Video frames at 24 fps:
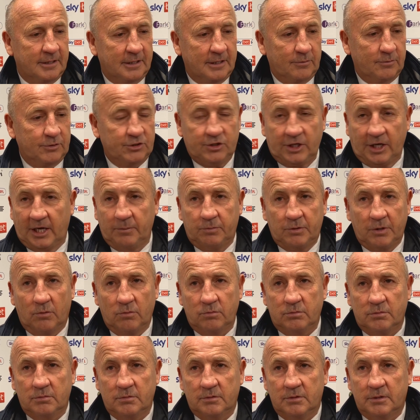We just keep going.
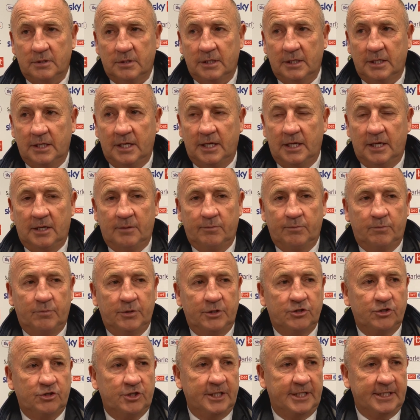We
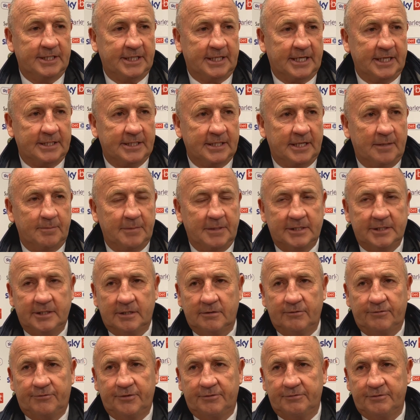just need to get to that magical
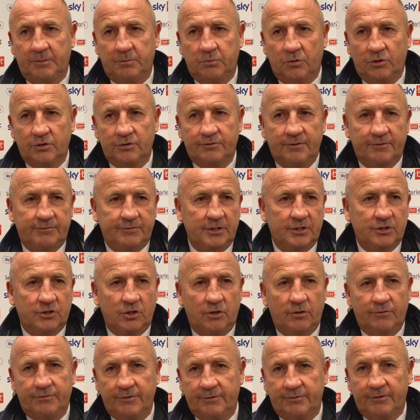50 points,
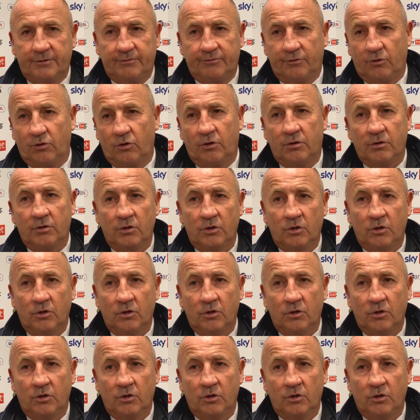52, 54,